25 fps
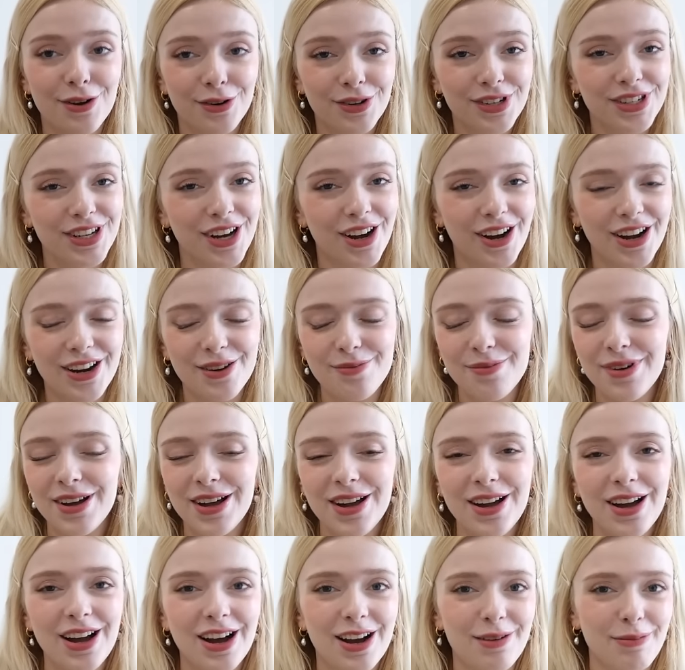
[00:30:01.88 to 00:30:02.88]
long time
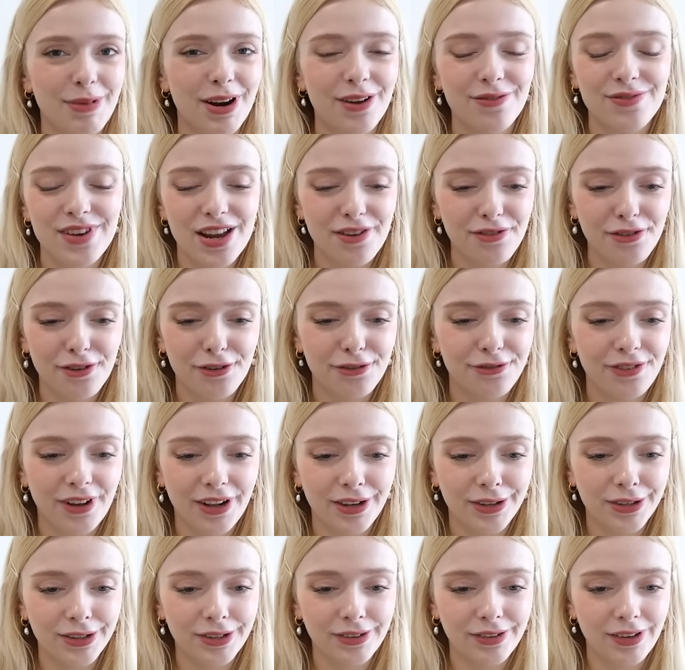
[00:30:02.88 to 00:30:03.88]
um, and I've never
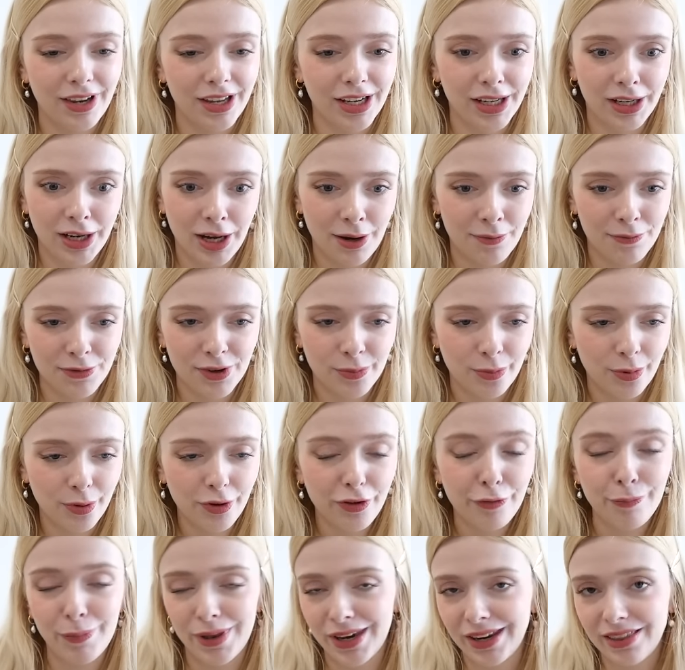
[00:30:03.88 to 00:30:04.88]
felt like
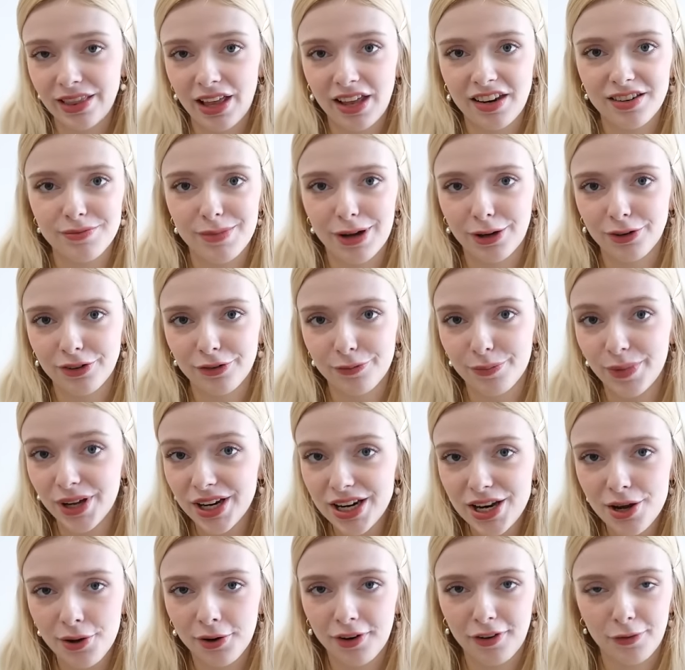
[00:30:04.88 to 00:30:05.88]
comfortable spending that amount of
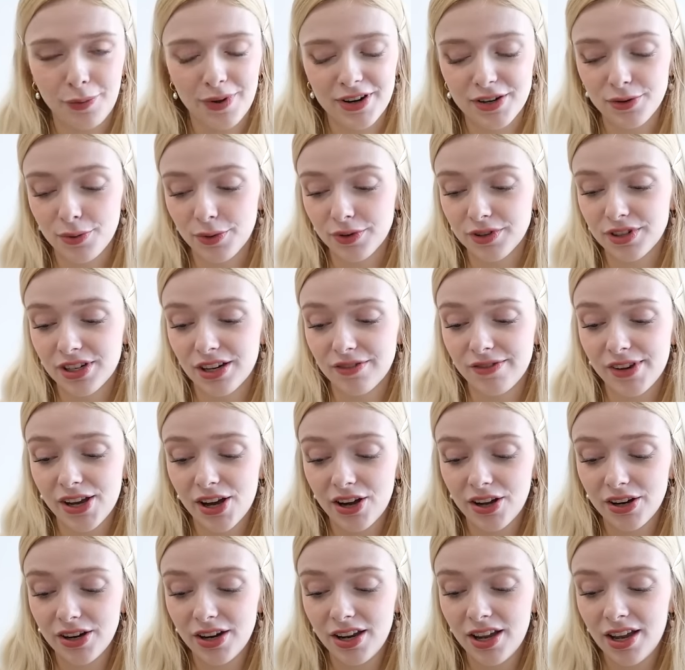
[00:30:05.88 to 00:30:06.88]
money on a sweater quantity of
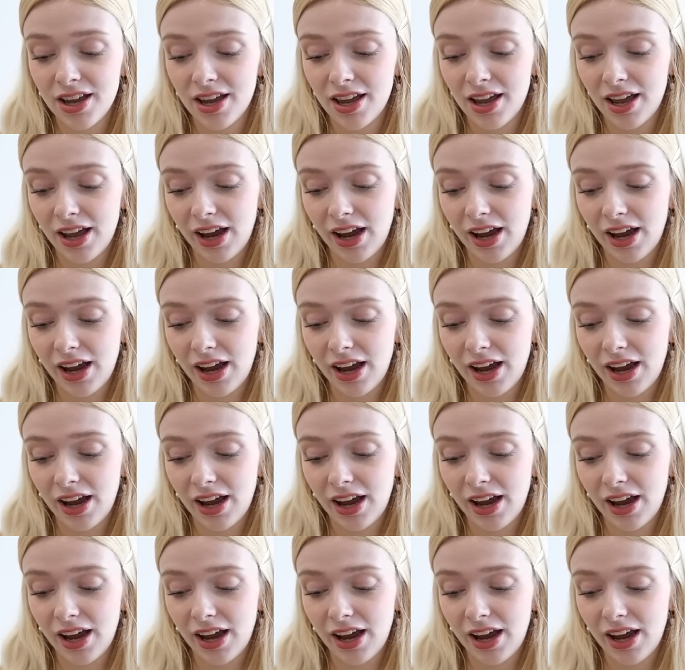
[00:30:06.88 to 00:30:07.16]
yarn.